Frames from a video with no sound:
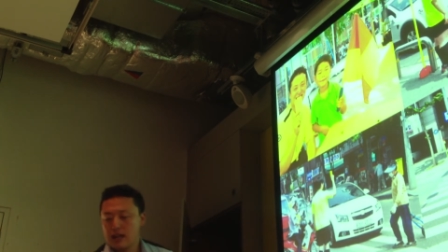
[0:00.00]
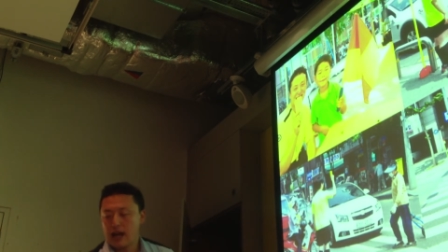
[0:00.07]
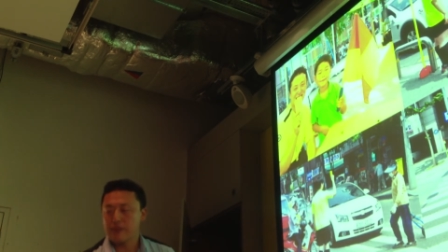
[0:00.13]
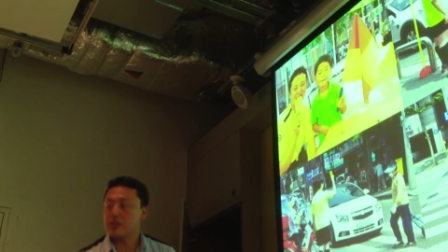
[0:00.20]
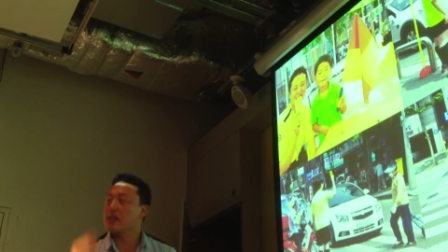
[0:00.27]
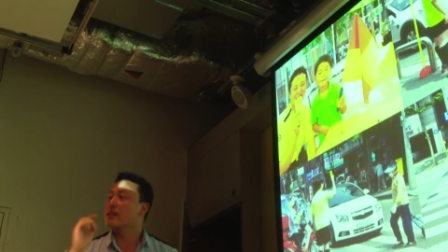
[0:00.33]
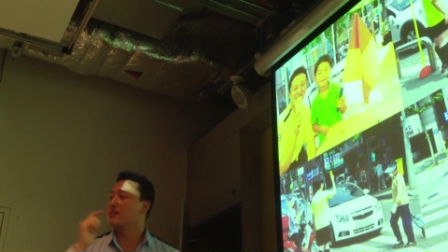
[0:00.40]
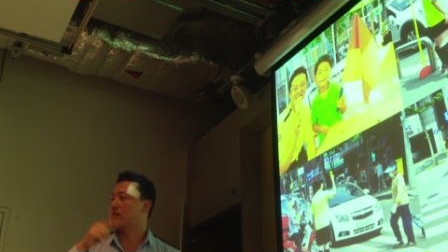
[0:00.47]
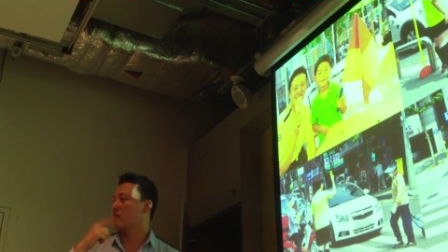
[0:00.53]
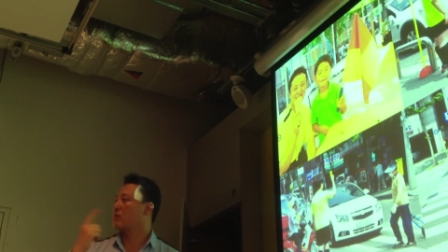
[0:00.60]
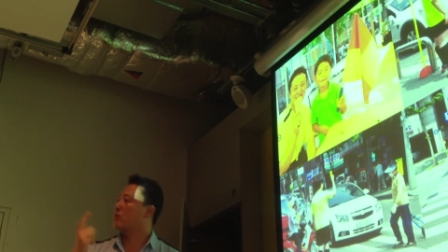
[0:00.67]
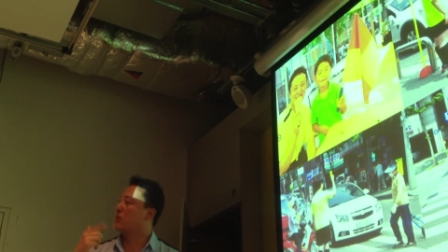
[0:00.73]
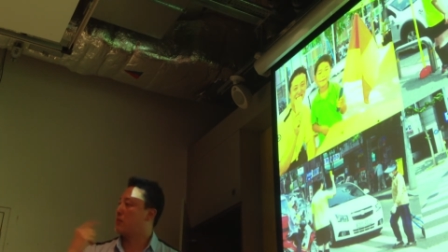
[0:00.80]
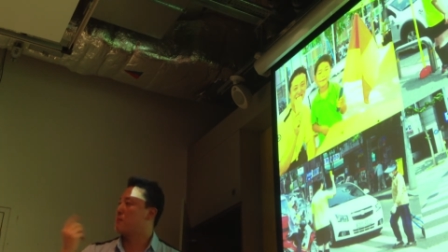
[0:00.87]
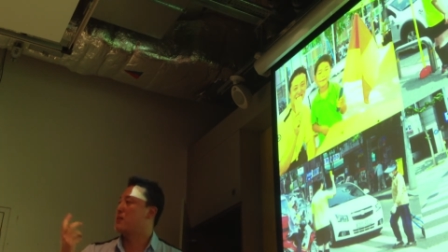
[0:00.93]
I think it is
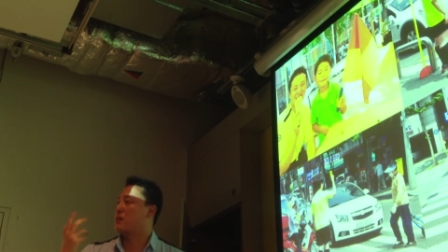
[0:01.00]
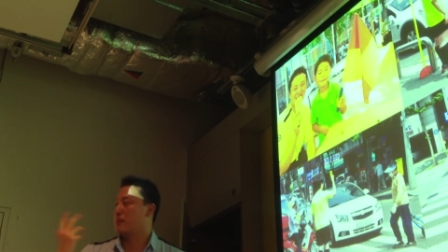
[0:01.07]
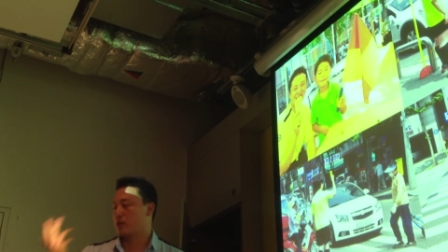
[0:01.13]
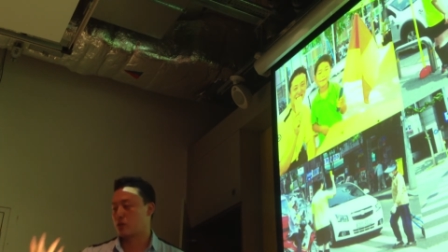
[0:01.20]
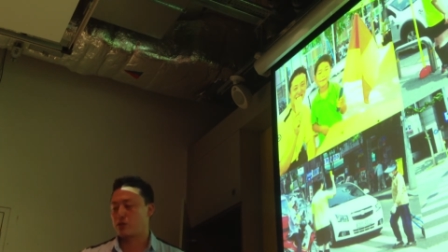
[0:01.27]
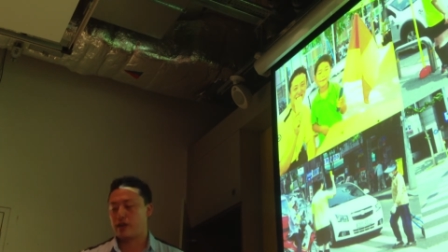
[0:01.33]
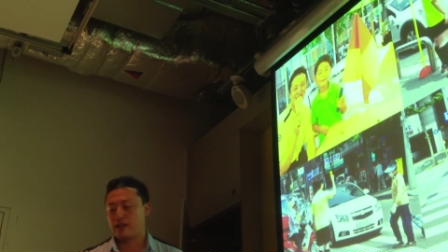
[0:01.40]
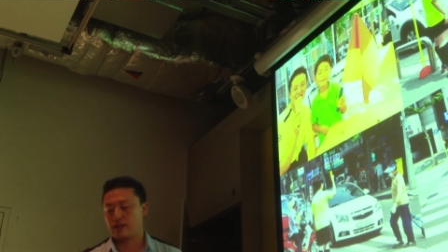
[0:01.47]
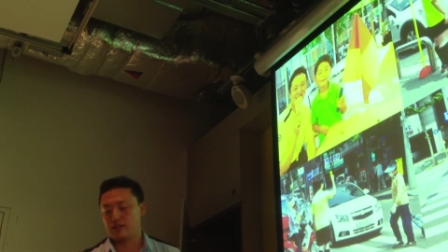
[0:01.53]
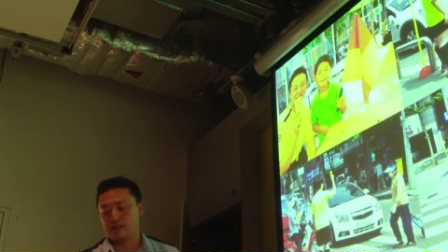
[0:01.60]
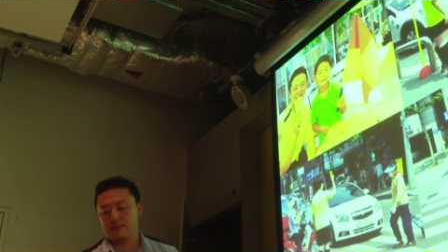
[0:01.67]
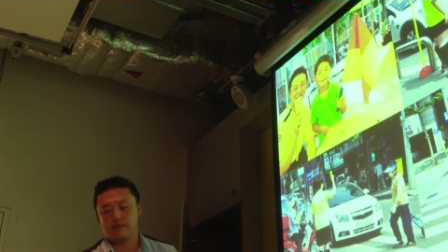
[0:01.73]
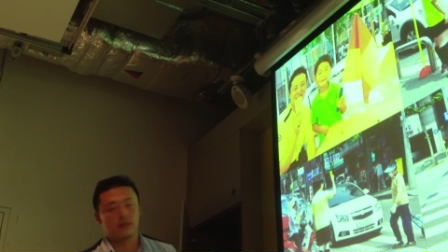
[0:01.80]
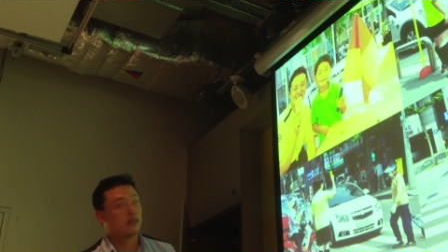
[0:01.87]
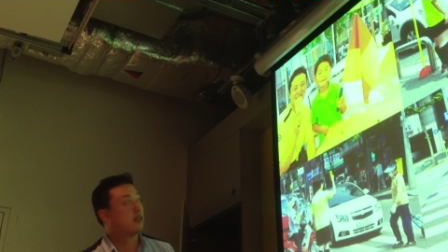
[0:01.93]
something about trade here.
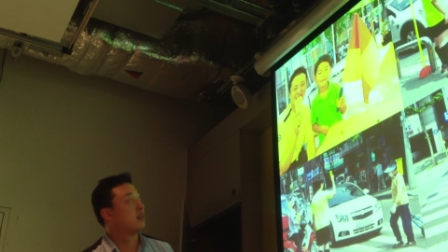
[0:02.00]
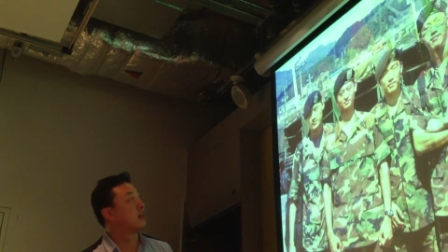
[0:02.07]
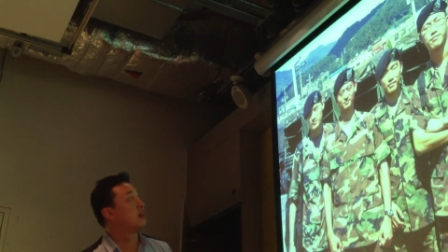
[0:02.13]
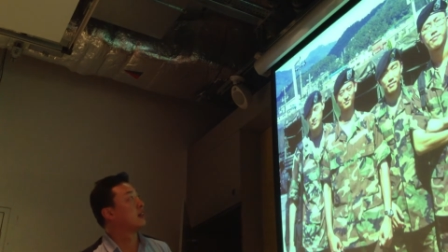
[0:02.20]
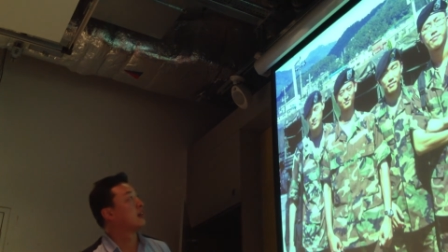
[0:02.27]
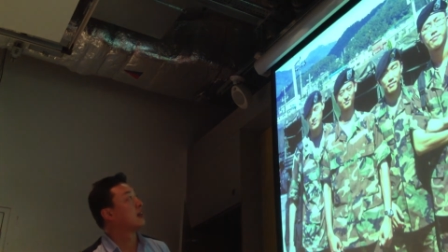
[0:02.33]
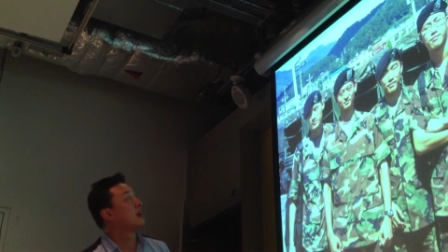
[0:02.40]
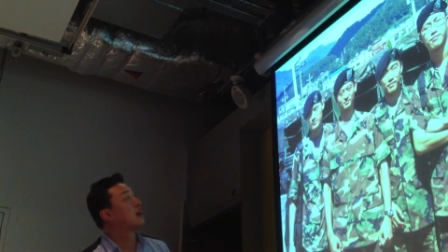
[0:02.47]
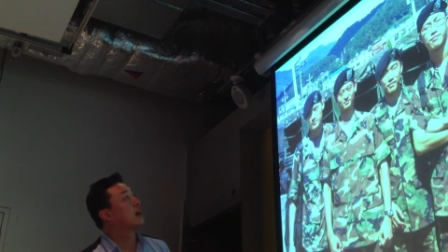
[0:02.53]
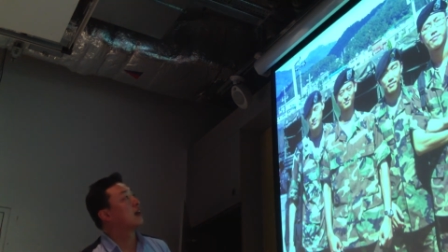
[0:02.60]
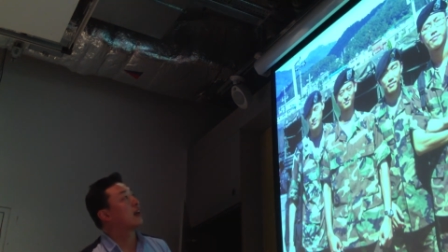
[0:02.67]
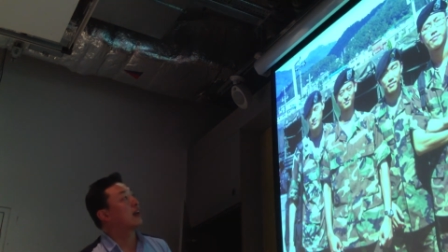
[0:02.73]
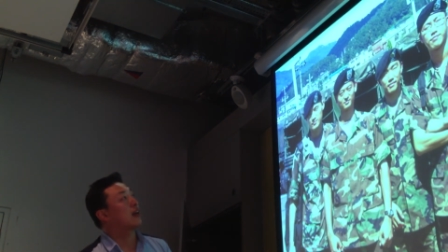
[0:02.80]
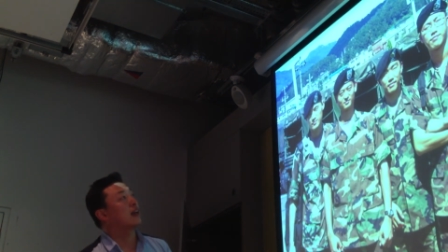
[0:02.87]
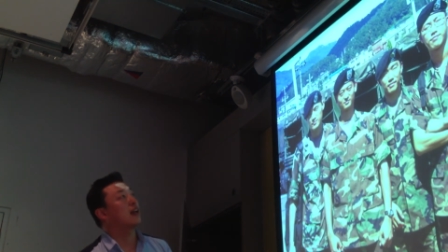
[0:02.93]

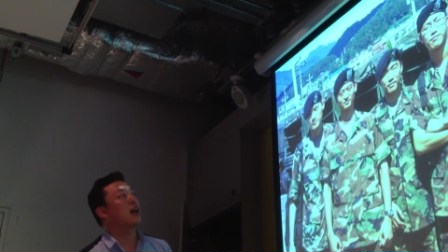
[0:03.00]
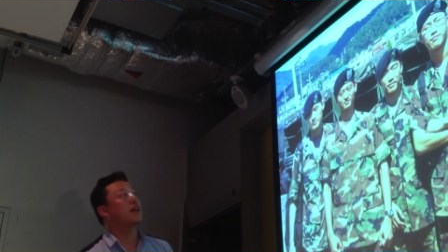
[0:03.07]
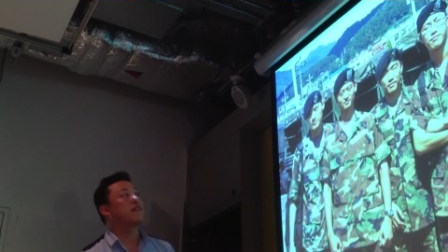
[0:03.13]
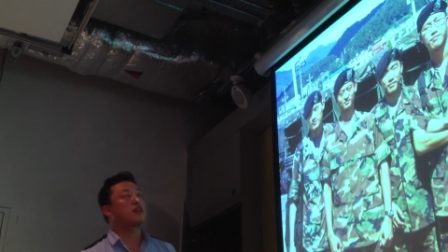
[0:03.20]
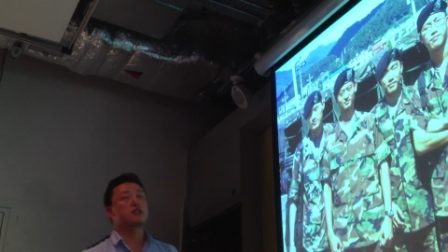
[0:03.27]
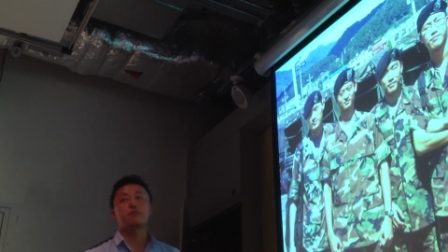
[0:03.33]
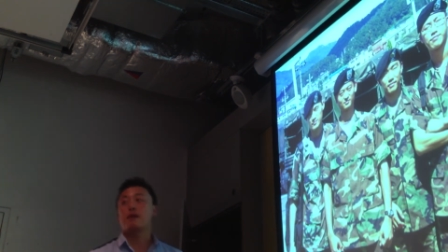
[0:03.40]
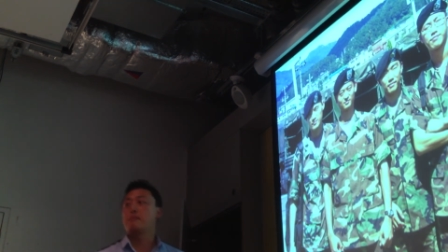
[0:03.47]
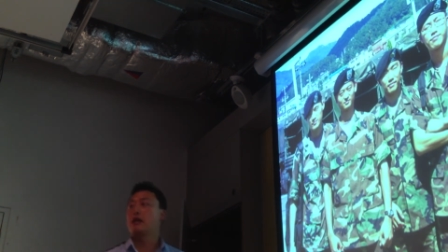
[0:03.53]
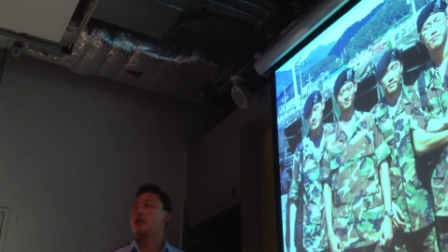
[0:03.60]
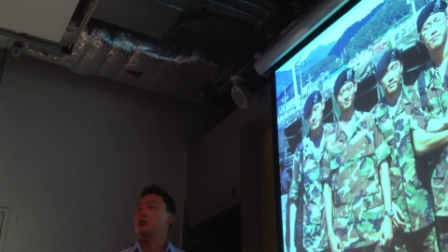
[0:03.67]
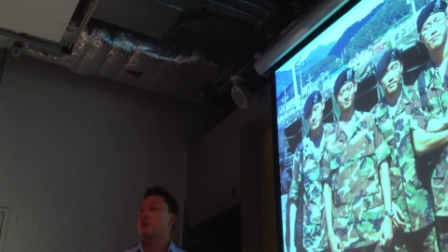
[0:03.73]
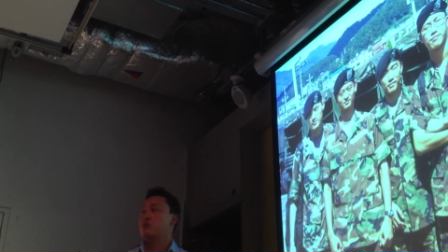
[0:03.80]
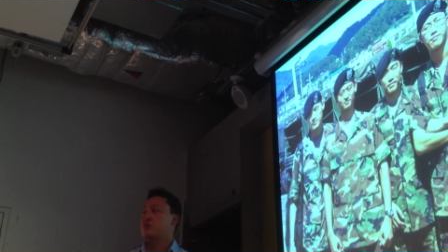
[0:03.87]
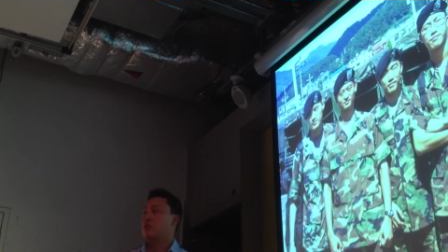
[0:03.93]
And I finished my
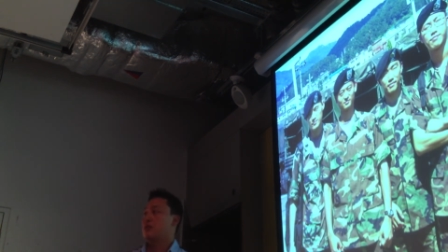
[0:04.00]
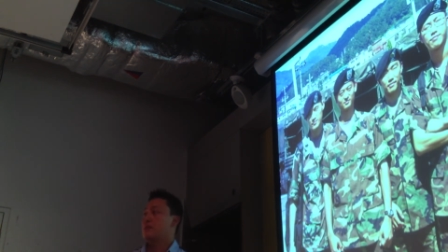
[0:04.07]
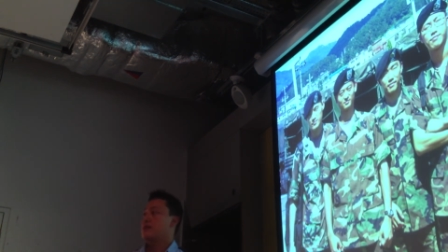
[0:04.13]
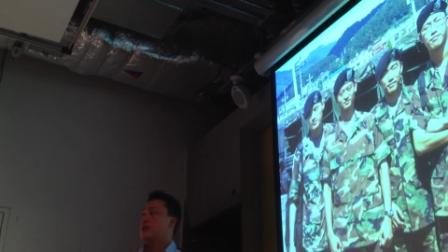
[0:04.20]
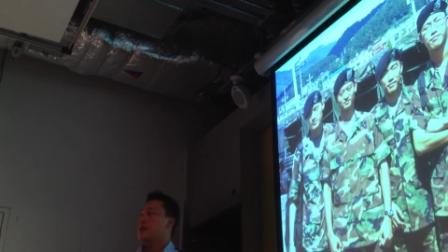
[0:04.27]
military service.